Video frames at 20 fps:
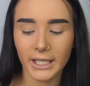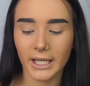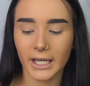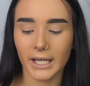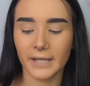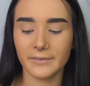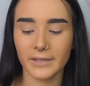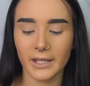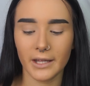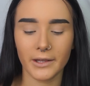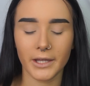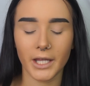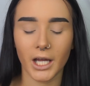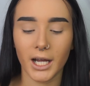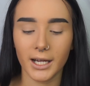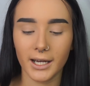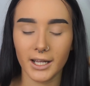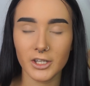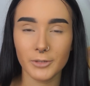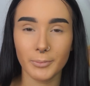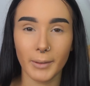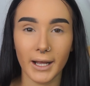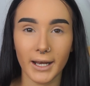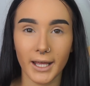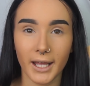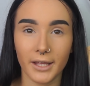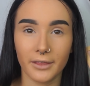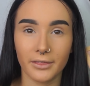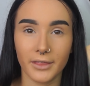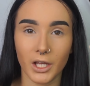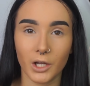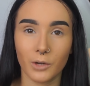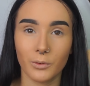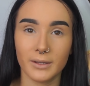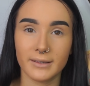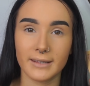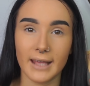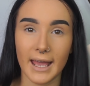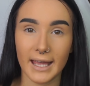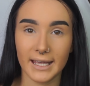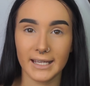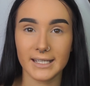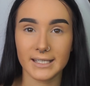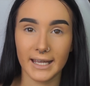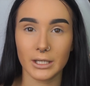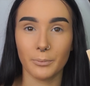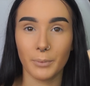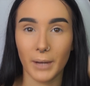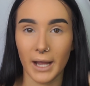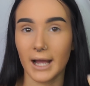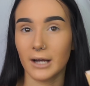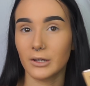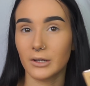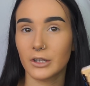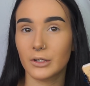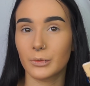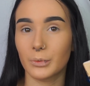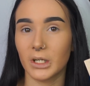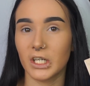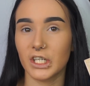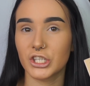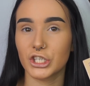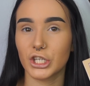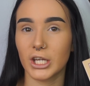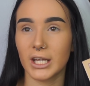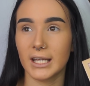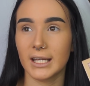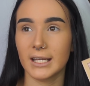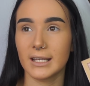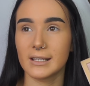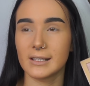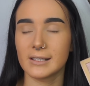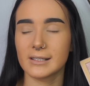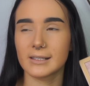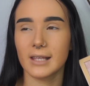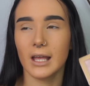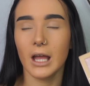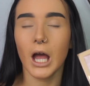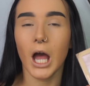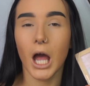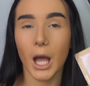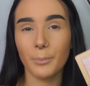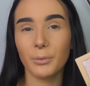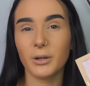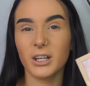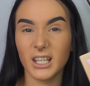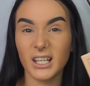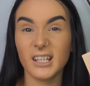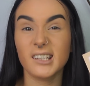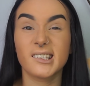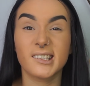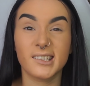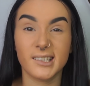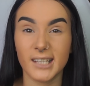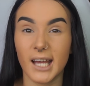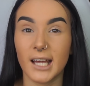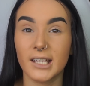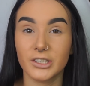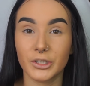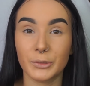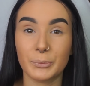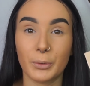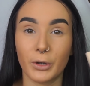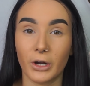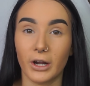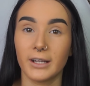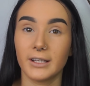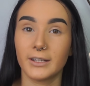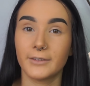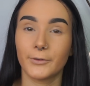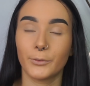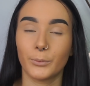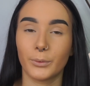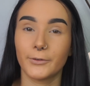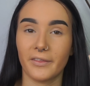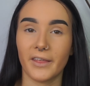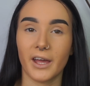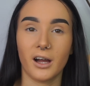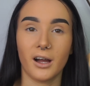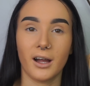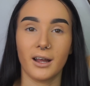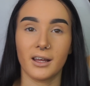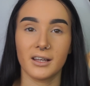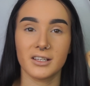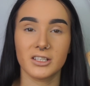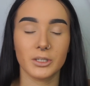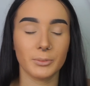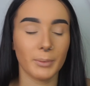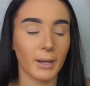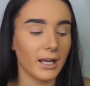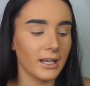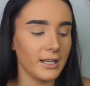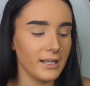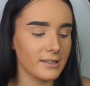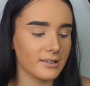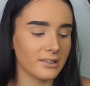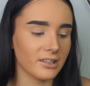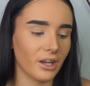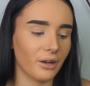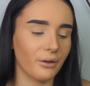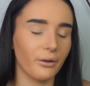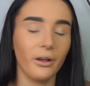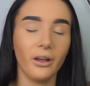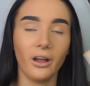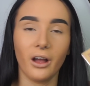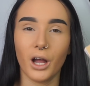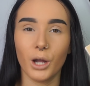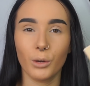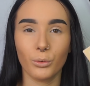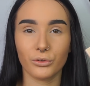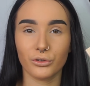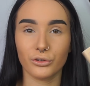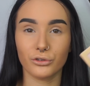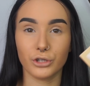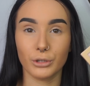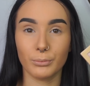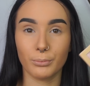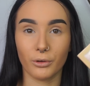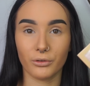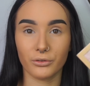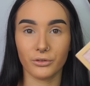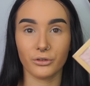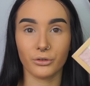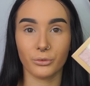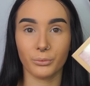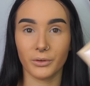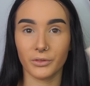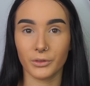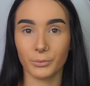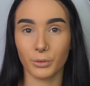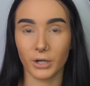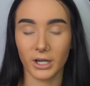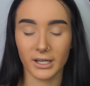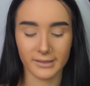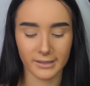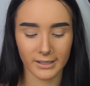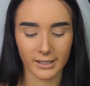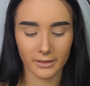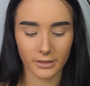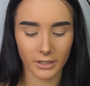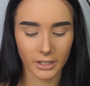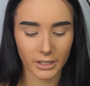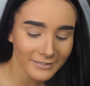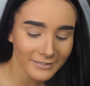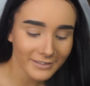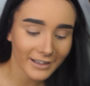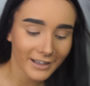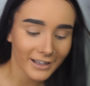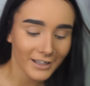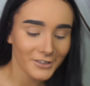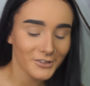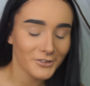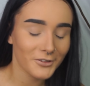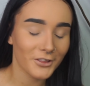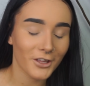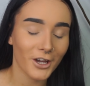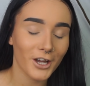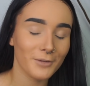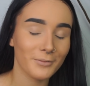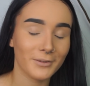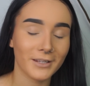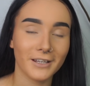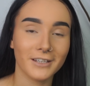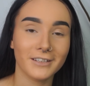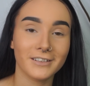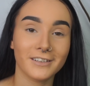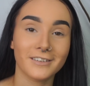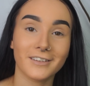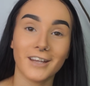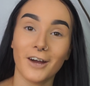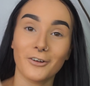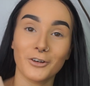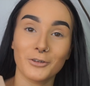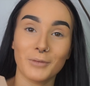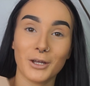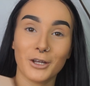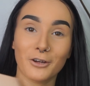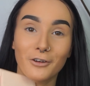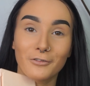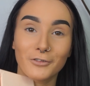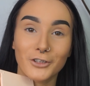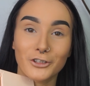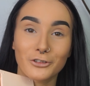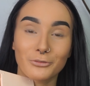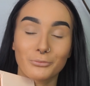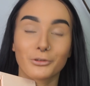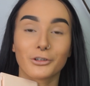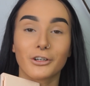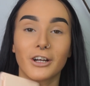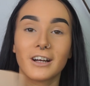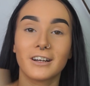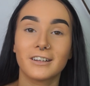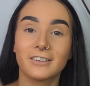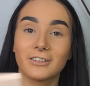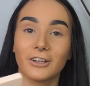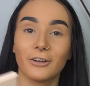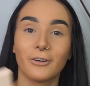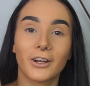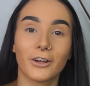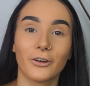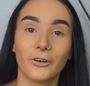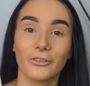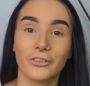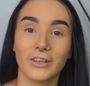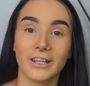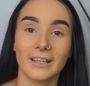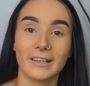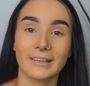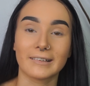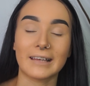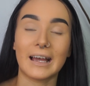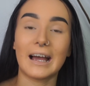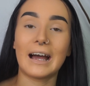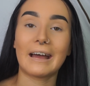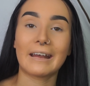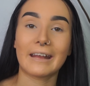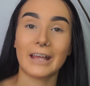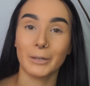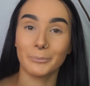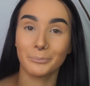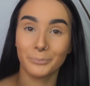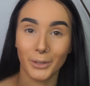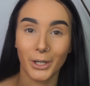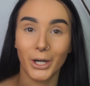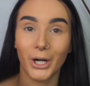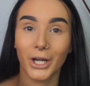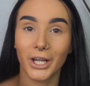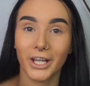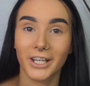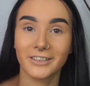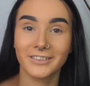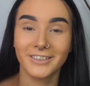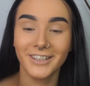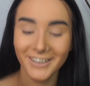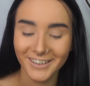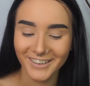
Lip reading: And then the highlighter palette I think was £8, which is a pretty standard price for one of their highlighted palettes, so I wasn't too bothered with the price either. I get a 30% discount on Makeup Revolution products, so I got these at a bargain.